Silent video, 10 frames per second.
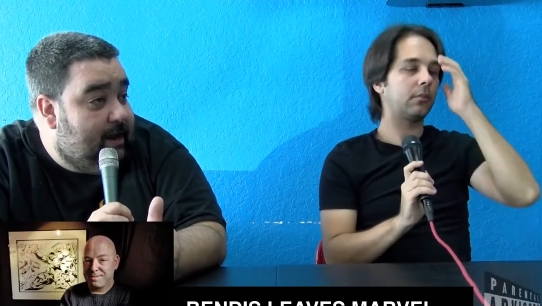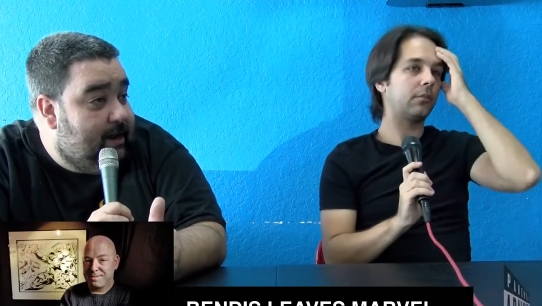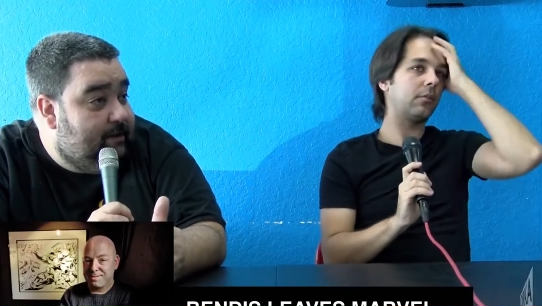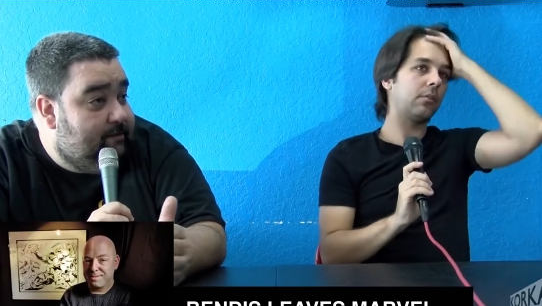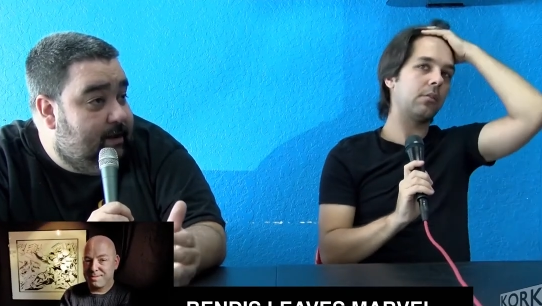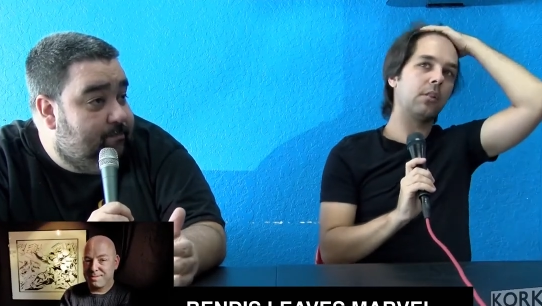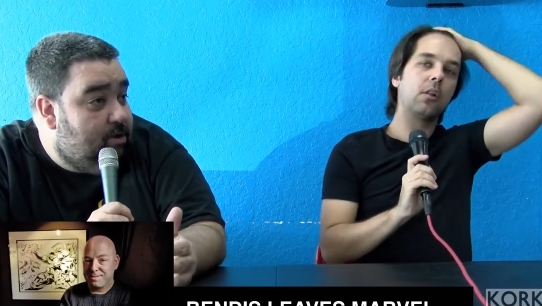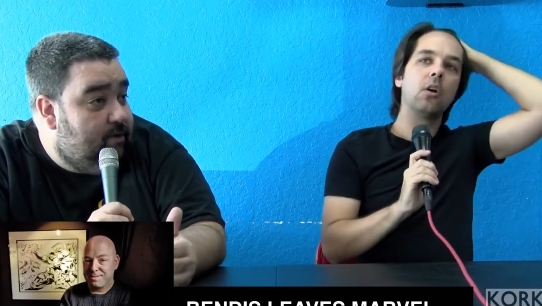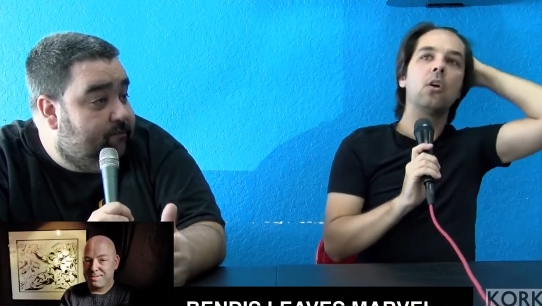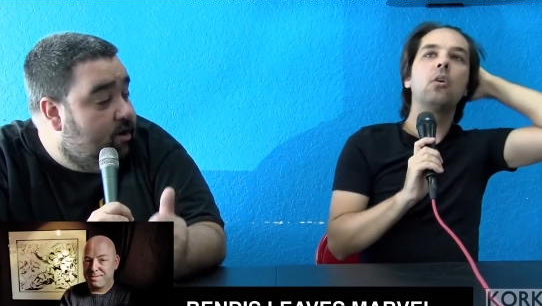Speaker 1: at in in
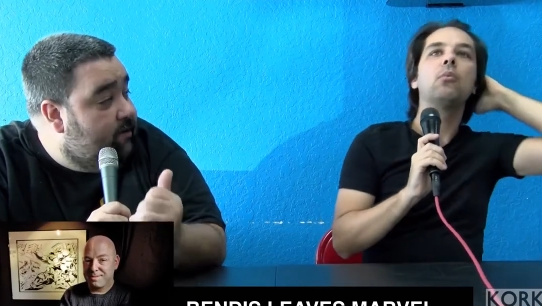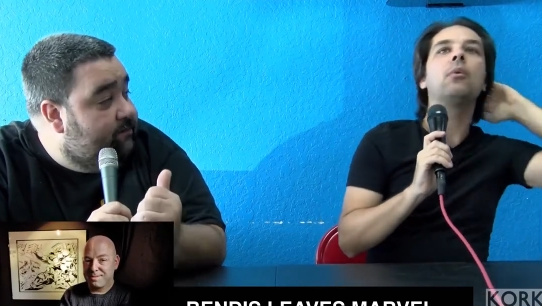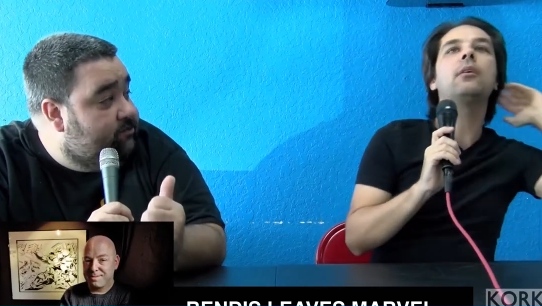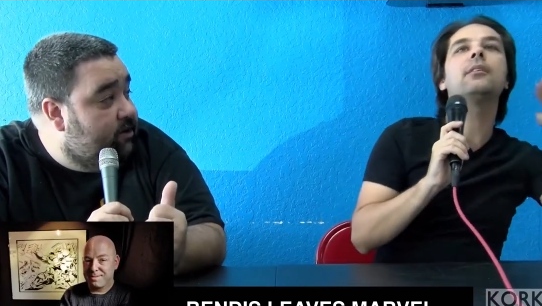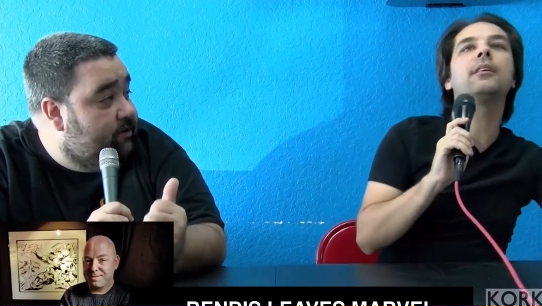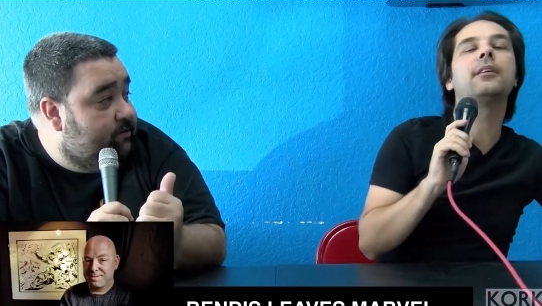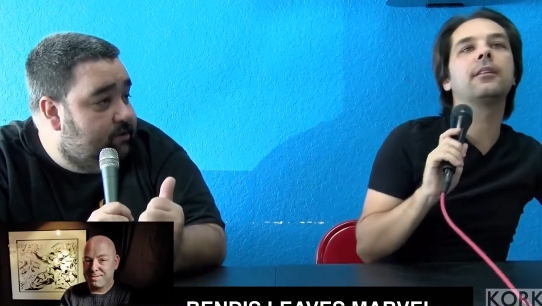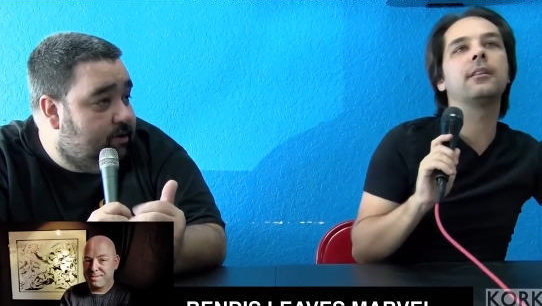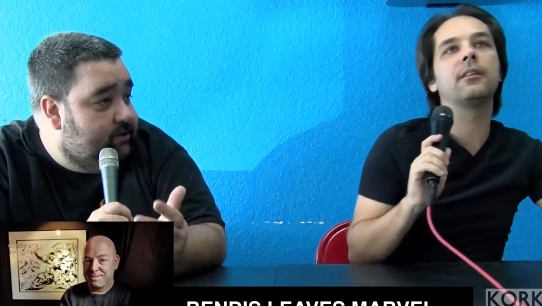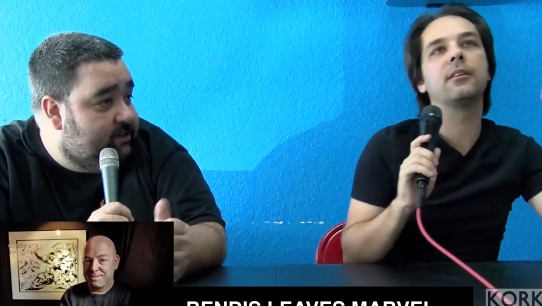Marvel, all of well, a sudden
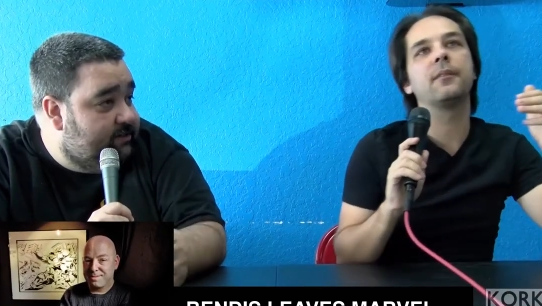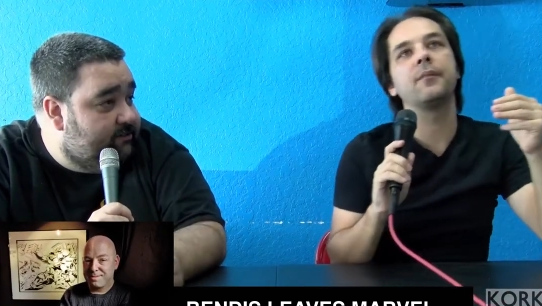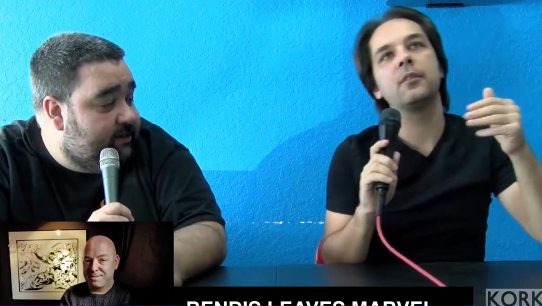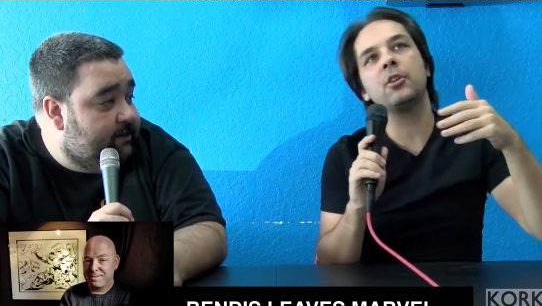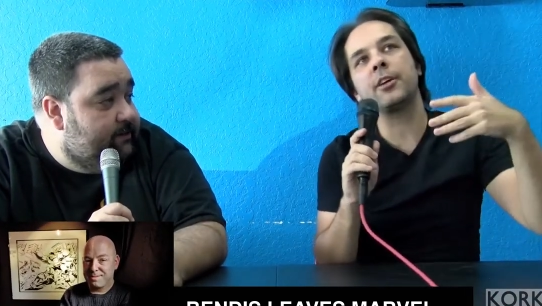they're on DC.